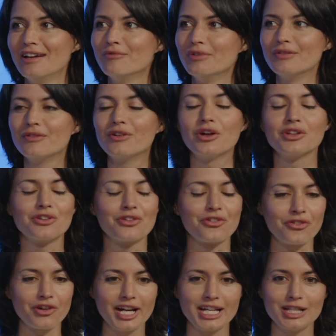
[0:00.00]
We've got
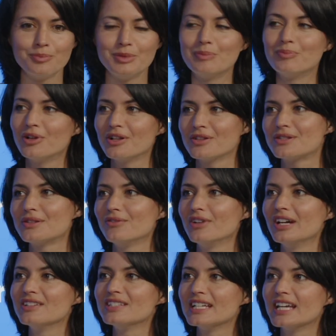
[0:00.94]
great people
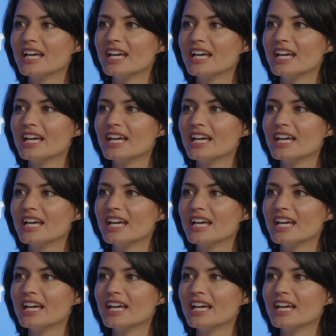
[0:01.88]
surrounding